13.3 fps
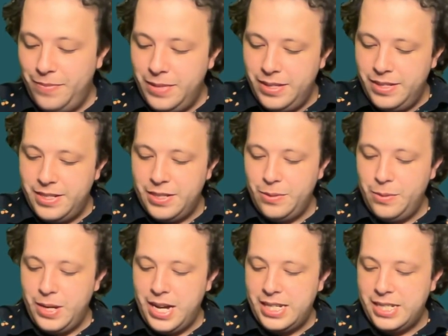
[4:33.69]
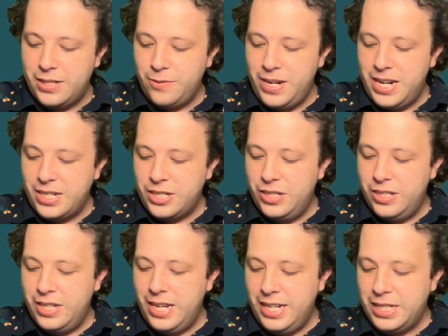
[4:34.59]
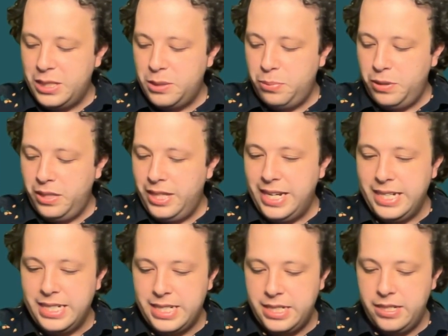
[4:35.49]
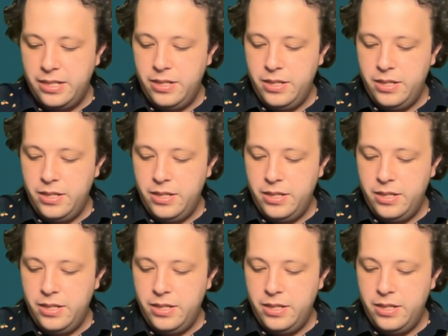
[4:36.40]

So as the reaction takes place,